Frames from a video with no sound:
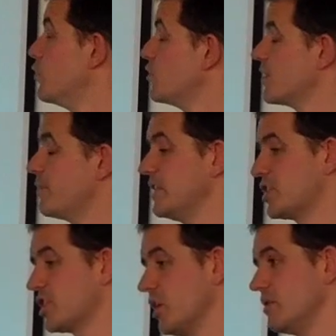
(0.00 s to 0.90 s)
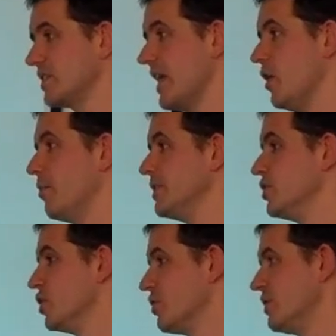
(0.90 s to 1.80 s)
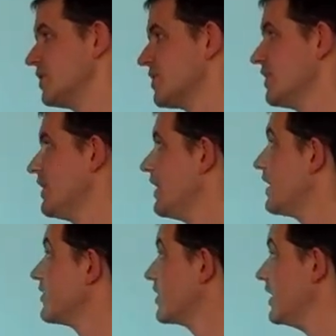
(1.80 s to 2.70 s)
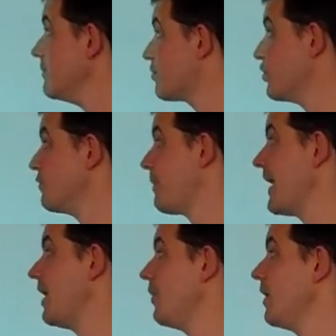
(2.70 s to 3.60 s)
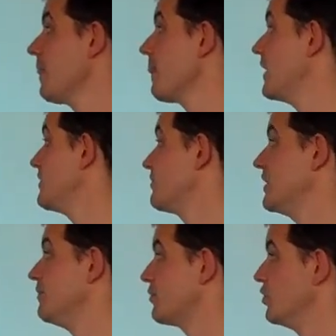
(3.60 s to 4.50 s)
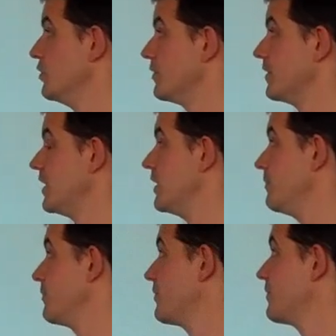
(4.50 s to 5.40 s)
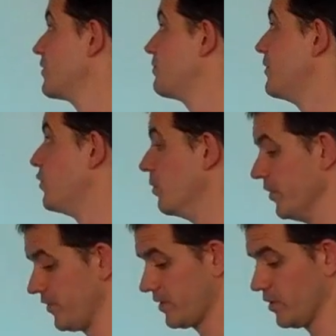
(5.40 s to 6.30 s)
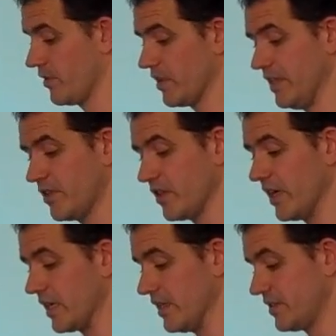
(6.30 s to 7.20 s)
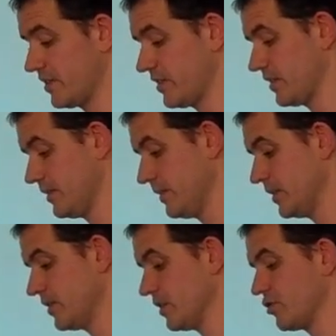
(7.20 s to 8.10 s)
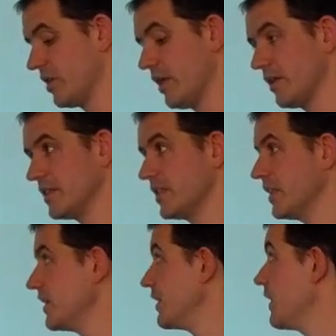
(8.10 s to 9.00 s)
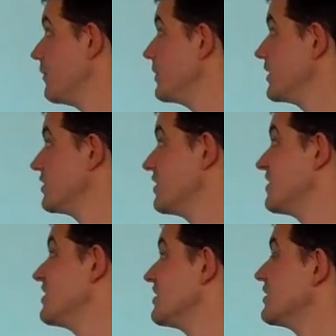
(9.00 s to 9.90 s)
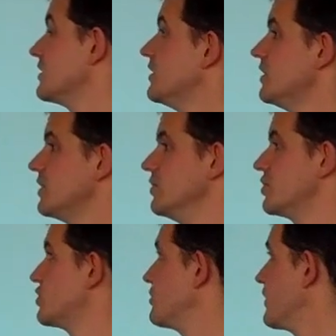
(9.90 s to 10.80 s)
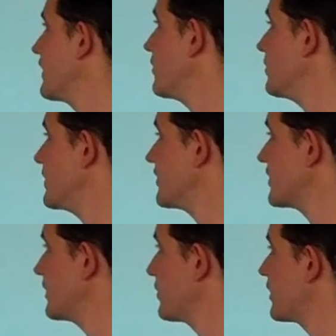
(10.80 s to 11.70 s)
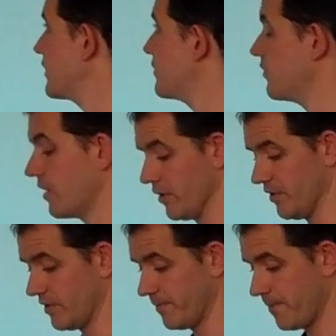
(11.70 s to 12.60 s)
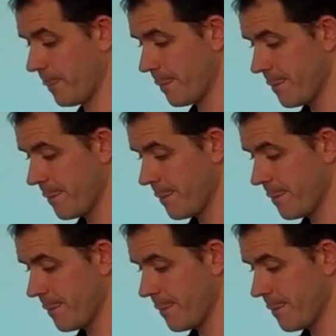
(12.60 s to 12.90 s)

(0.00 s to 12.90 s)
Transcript: They've also been shown to help endurance, to improve power and improve um, performance on, in cyclists. So triathletes in here, that would be good you assume that that will be the same thing for runners.